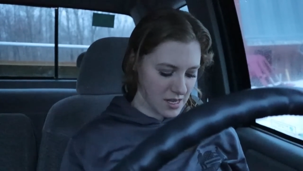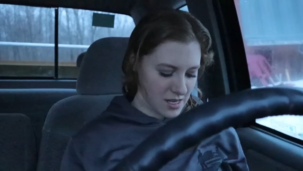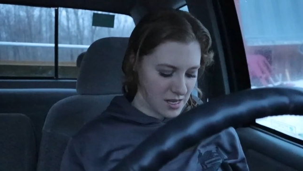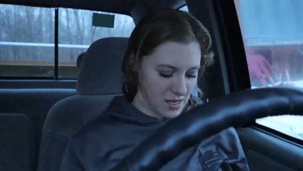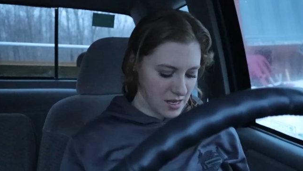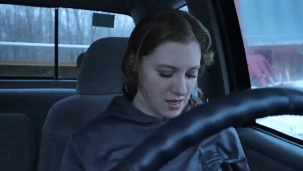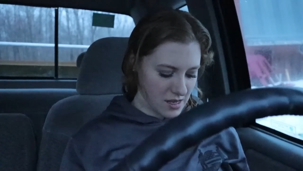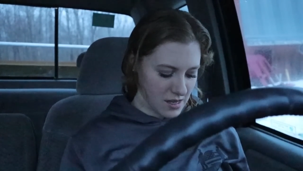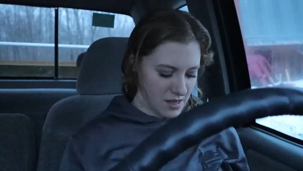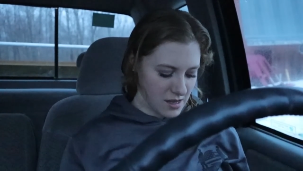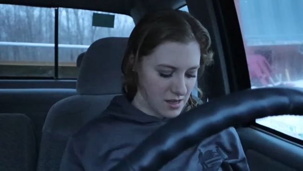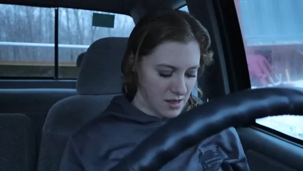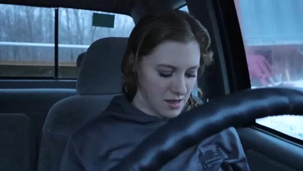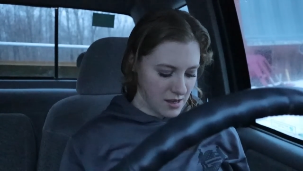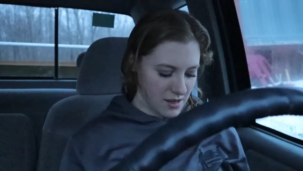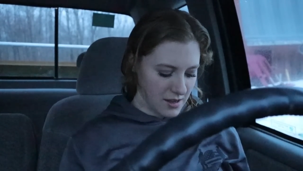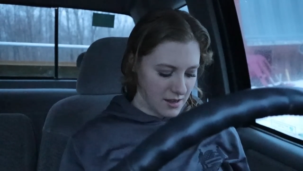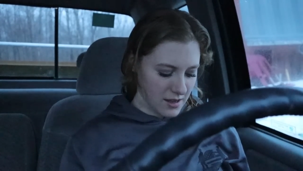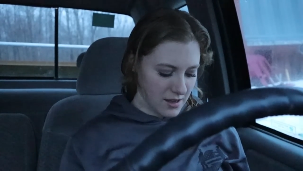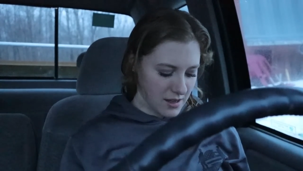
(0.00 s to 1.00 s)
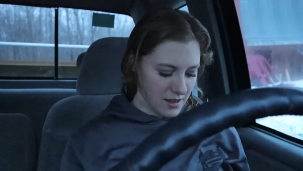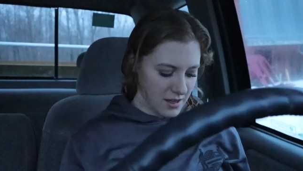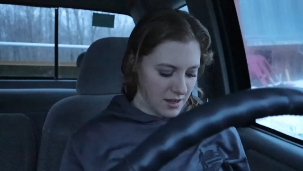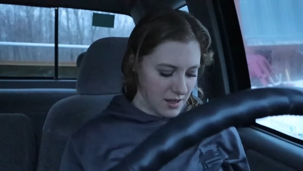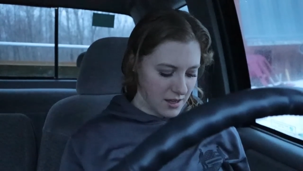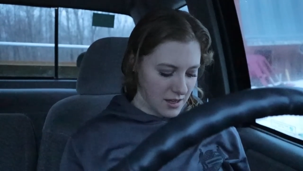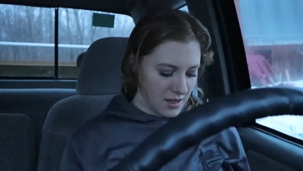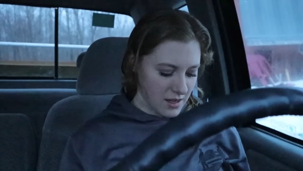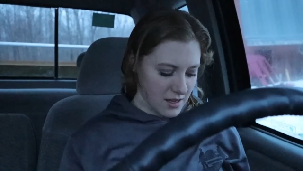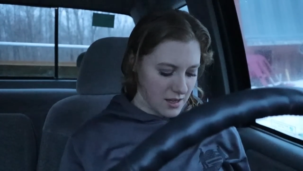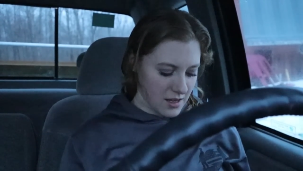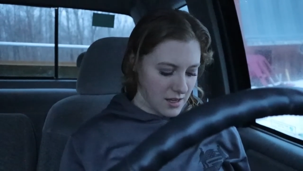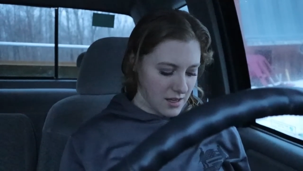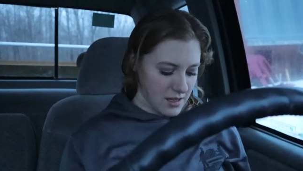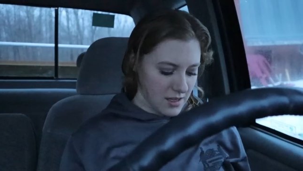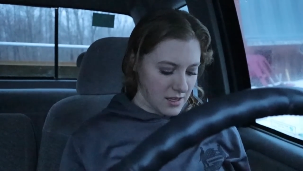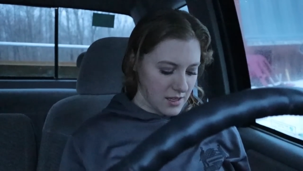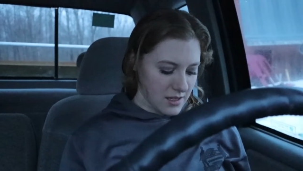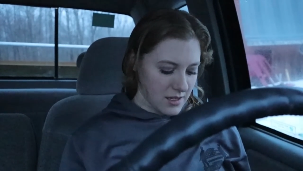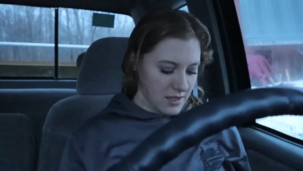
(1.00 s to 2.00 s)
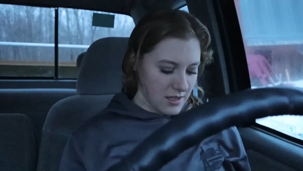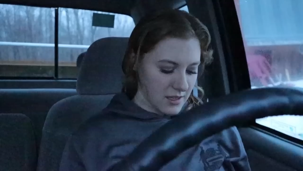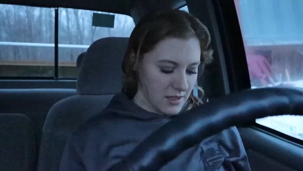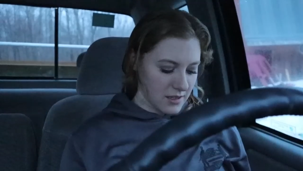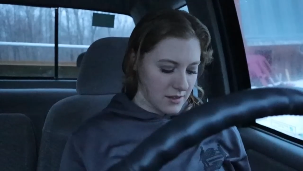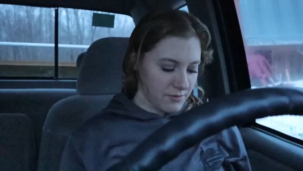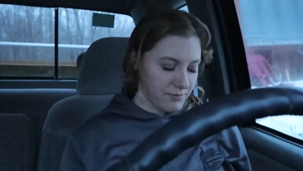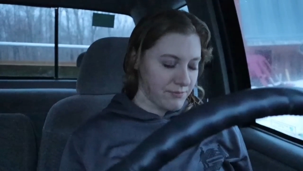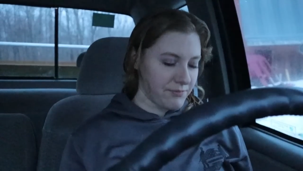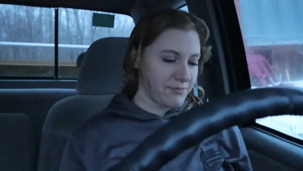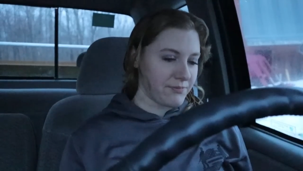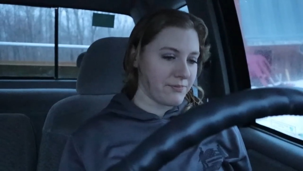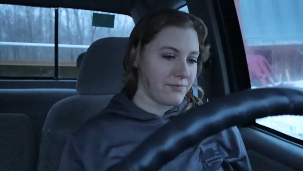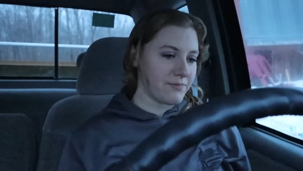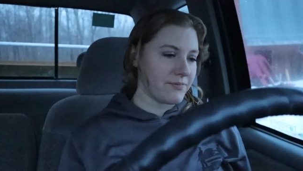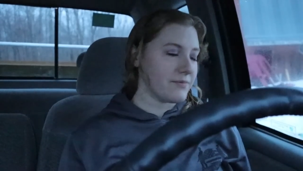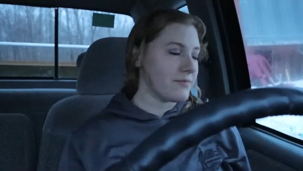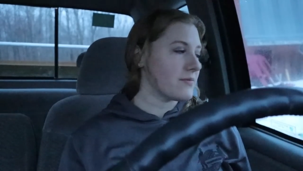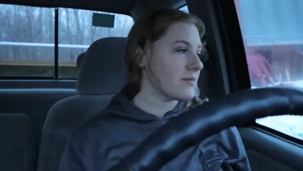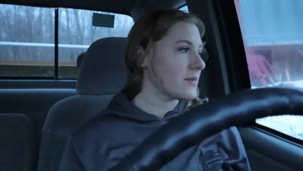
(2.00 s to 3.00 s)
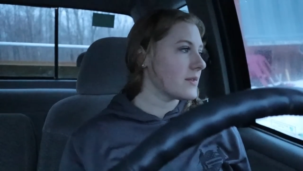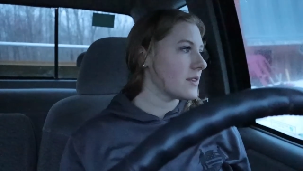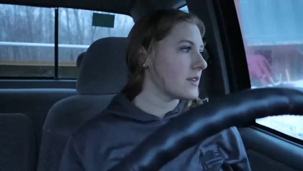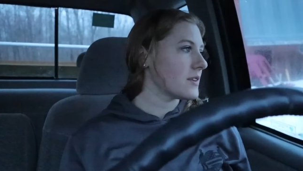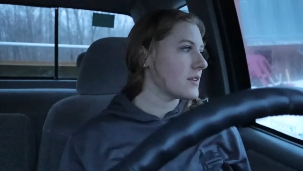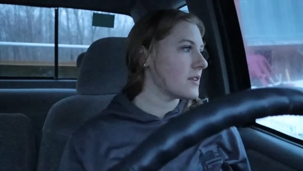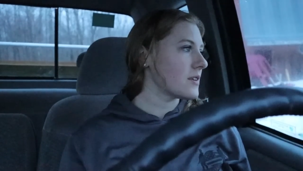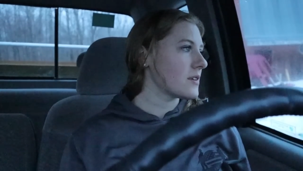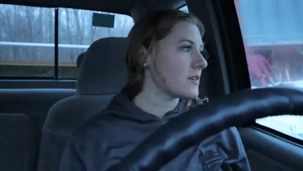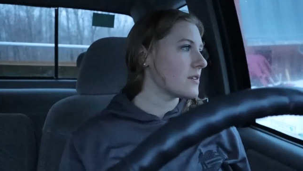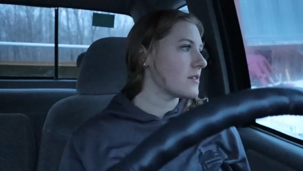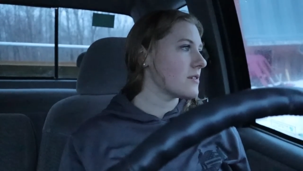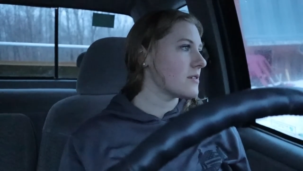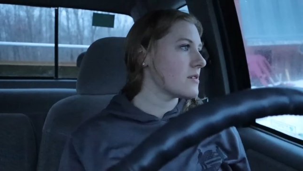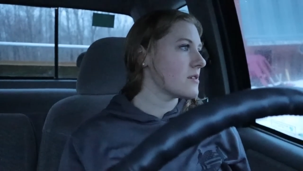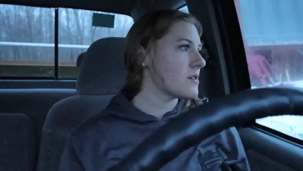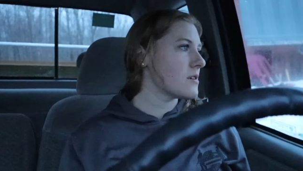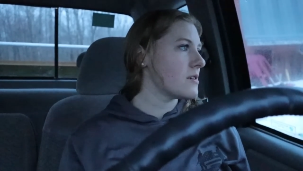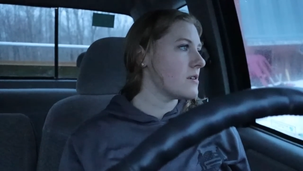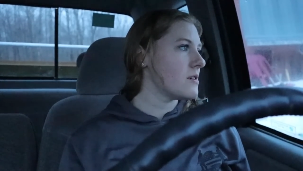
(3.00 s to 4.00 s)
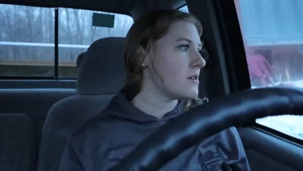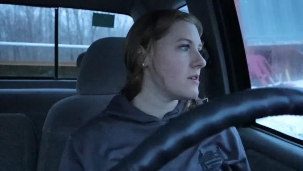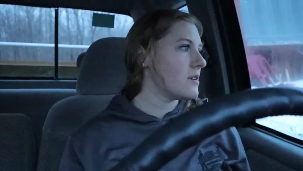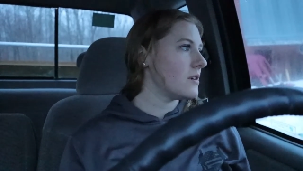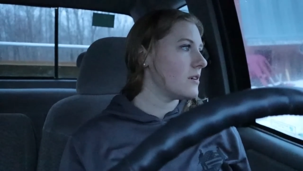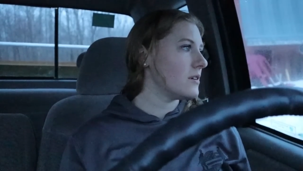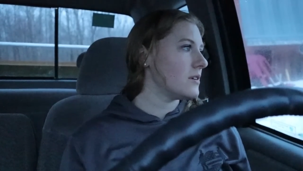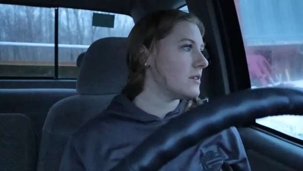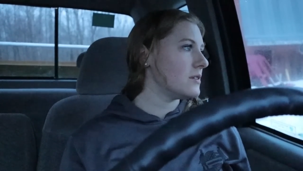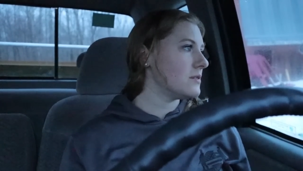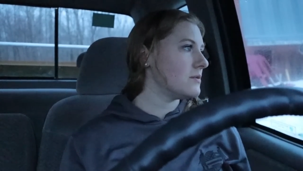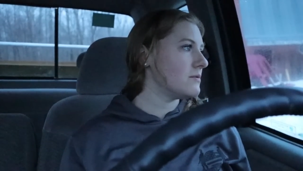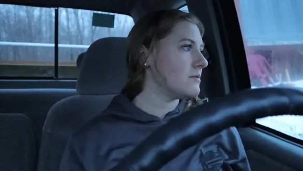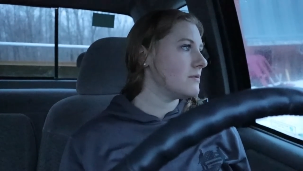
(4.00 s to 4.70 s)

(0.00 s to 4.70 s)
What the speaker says: Nobody speaks.